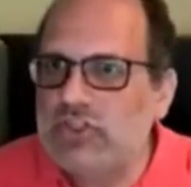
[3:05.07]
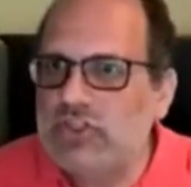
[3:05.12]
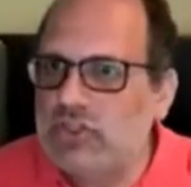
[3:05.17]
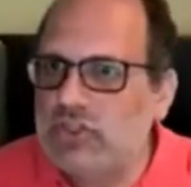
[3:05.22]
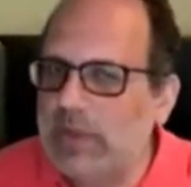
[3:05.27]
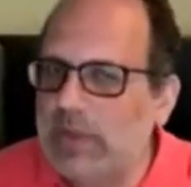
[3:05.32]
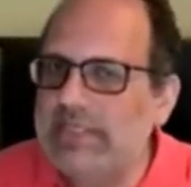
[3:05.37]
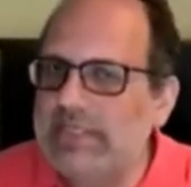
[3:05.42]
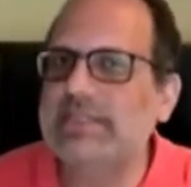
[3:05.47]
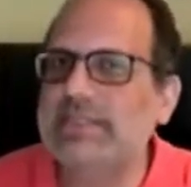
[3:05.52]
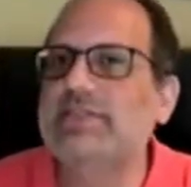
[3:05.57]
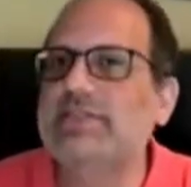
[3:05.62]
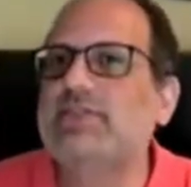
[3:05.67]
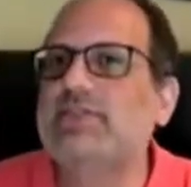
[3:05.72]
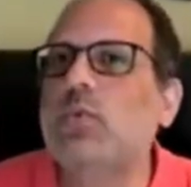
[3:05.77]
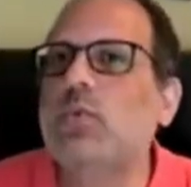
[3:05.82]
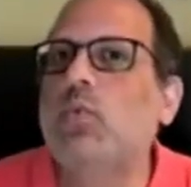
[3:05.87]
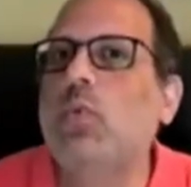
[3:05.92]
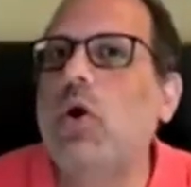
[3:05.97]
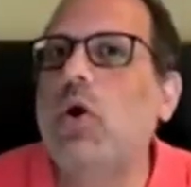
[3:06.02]
choices as
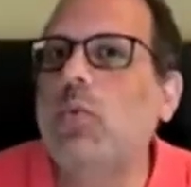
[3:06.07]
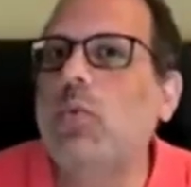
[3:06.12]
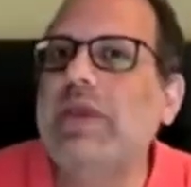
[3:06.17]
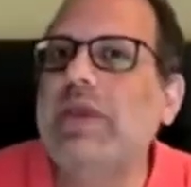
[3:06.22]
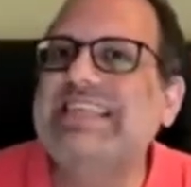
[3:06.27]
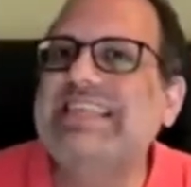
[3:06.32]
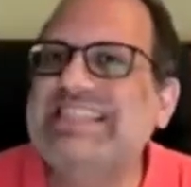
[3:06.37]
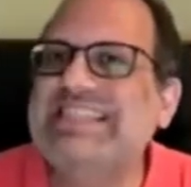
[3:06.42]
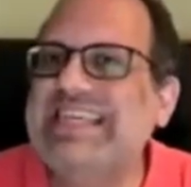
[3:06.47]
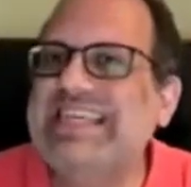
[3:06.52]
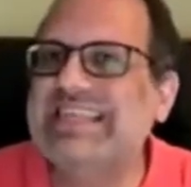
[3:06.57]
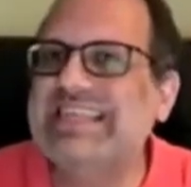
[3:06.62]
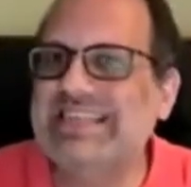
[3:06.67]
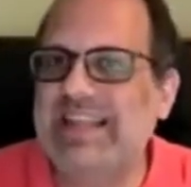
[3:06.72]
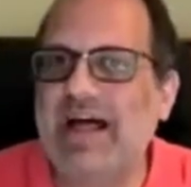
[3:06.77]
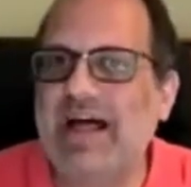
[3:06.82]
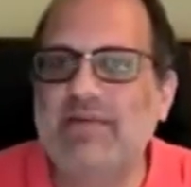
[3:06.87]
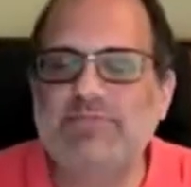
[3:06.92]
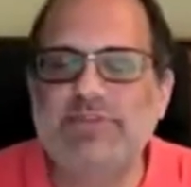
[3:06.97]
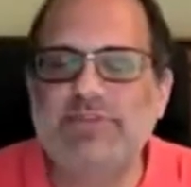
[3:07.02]
to what we see as an
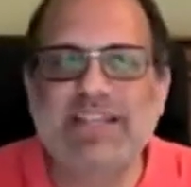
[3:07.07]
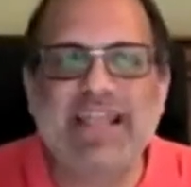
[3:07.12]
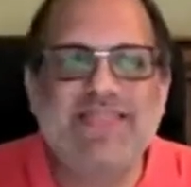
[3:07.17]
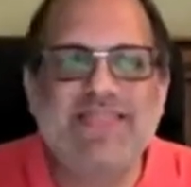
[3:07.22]
object.